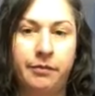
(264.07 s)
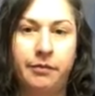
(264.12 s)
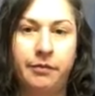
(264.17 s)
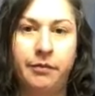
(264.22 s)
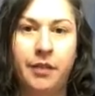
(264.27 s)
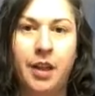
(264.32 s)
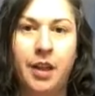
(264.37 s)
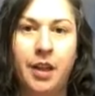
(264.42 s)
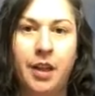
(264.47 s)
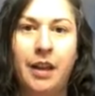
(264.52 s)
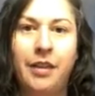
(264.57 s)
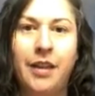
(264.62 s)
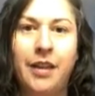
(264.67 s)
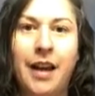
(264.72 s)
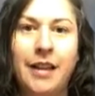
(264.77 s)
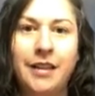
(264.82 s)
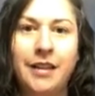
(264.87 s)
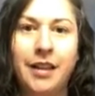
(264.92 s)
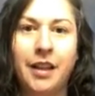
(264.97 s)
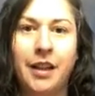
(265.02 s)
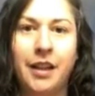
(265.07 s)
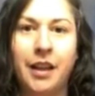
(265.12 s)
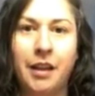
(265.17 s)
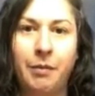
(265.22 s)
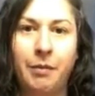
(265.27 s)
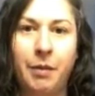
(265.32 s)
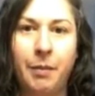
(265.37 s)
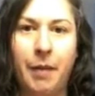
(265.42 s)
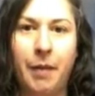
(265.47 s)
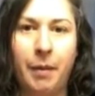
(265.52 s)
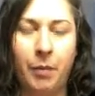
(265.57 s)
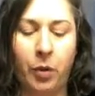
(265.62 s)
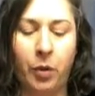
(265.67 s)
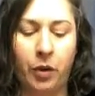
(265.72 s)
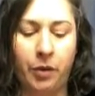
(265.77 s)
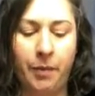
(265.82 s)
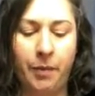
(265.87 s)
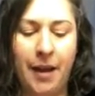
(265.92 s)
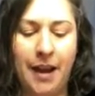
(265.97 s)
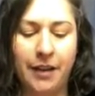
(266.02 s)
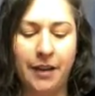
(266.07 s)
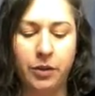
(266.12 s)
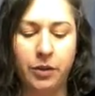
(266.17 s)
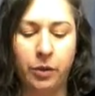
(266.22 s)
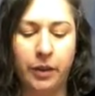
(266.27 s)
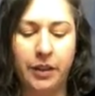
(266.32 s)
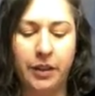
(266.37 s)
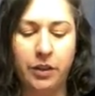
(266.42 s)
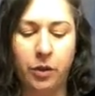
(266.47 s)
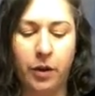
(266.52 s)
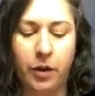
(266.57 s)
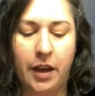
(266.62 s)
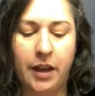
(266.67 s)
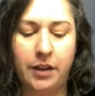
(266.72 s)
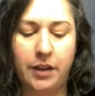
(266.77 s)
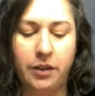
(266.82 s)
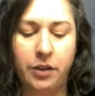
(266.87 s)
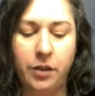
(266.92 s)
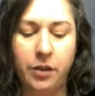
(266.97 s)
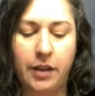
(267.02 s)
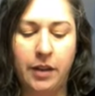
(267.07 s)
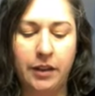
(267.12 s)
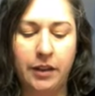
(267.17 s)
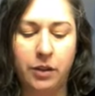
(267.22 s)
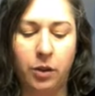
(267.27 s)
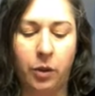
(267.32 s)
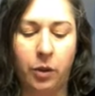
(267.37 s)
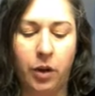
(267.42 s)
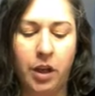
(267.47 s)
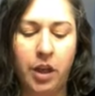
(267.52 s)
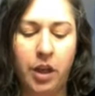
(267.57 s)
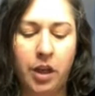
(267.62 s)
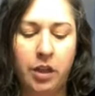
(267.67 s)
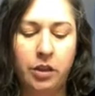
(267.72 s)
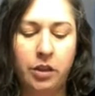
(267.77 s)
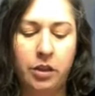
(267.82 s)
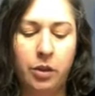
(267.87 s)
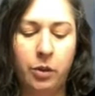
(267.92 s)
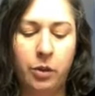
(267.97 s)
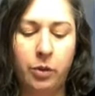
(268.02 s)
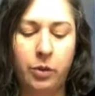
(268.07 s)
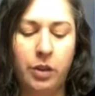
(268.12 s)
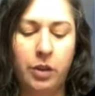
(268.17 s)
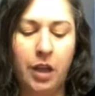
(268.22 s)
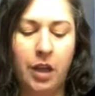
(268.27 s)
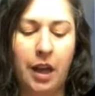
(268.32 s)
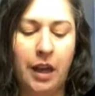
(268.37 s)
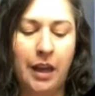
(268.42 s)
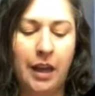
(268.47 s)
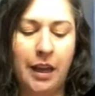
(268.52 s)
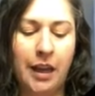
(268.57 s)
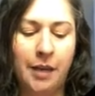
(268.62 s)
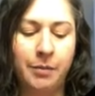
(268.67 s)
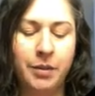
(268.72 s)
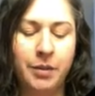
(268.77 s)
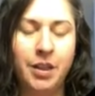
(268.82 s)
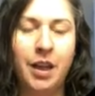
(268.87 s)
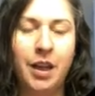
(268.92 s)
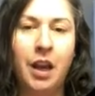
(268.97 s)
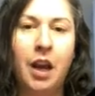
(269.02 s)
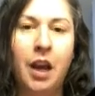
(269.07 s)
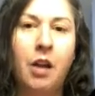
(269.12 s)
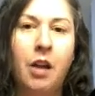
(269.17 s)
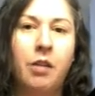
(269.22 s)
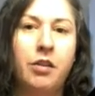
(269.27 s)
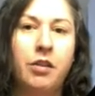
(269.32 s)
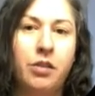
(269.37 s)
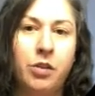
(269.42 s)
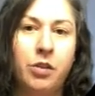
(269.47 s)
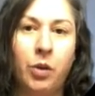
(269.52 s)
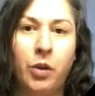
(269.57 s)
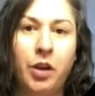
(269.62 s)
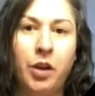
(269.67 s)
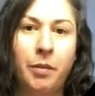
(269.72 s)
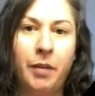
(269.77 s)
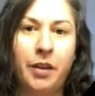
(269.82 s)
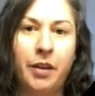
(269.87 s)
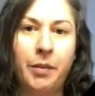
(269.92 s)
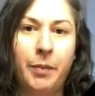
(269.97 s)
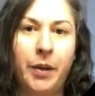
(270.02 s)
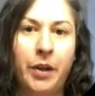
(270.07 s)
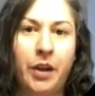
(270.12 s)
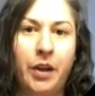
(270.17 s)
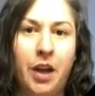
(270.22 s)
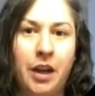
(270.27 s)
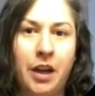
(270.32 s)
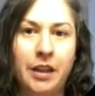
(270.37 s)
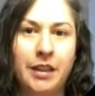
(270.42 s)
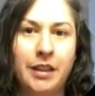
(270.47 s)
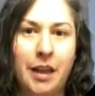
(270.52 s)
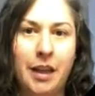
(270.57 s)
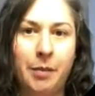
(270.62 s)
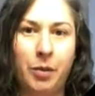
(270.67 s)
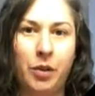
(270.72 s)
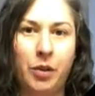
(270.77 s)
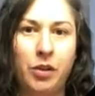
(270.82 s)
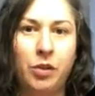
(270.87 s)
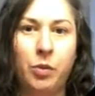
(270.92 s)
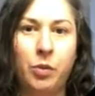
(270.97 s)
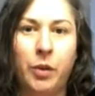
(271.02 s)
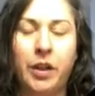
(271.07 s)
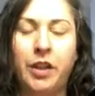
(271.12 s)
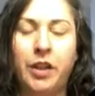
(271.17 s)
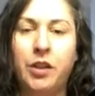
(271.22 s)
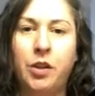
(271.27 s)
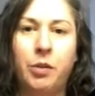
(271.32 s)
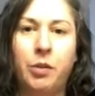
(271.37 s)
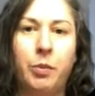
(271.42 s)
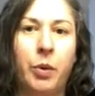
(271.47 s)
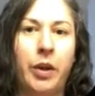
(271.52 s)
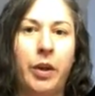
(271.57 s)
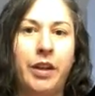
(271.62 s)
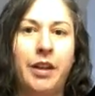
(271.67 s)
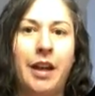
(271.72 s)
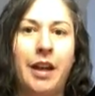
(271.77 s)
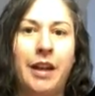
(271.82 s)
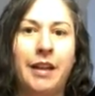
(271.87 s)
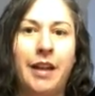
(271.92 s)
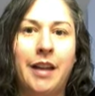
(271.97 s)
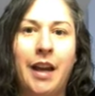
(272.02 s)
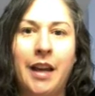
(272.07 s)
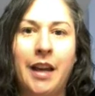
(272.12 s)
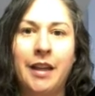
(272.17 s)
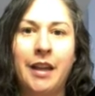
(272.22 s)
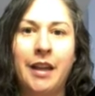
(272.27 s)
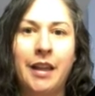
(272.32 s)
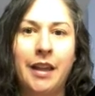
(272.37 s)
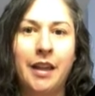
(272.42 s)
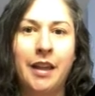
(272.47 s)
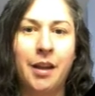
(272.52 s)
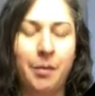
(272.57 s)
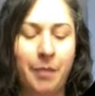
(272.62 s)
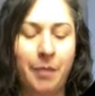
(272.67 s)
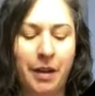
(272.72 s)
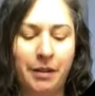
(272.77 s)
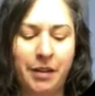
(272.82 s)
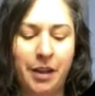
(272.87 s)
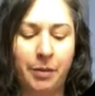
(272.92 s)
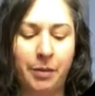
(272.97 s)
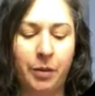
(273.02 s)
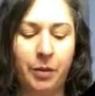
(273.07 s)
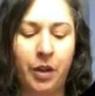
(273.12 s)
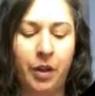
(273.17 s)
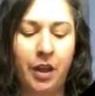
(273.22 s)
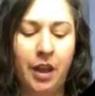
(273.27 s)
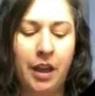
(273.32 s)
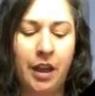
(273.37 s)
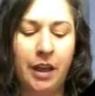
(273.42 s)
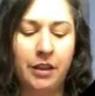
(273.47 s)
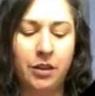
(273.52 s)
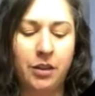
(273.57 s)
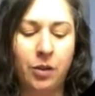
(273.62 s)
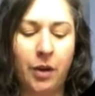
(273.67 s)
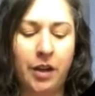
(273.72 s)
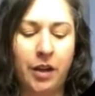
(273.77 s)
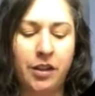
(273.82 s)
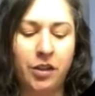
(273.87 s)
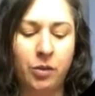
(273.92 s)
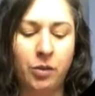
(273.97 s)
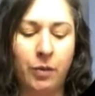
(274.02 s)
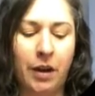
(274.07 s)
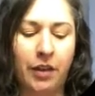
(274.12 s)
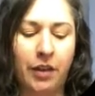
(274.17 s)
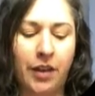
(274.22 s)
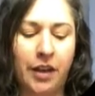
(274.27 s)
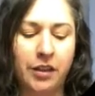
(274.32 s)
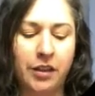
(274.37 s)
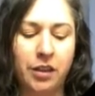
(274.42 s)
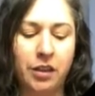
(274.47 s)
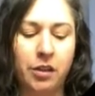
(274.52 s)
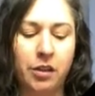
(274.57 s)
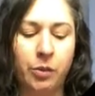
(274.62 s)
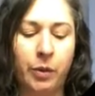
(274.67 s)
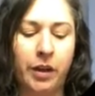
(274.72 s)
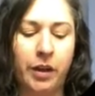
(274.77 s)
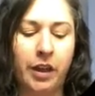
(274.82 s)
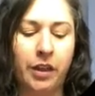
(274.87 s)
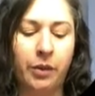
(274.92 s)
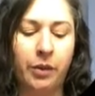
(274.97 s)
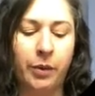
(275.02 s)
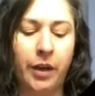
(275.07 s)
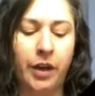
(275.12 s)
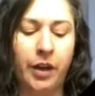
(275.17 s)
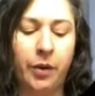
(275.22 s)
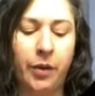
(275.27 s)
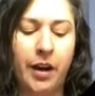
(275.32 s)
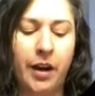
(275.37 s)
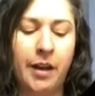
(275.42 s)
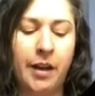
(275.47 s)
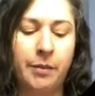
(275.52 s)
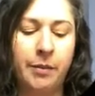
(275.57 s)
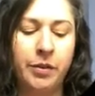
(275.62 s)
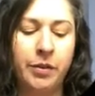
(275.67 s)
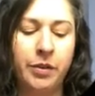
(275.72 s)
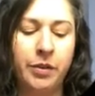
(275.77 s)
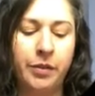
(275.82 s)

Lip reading: And that's going to give me my molar mass. So let's go ahead and do that. So 2 times sodium on the periodic table is 22.99, I think, on my table. And so I just round that to 23 grams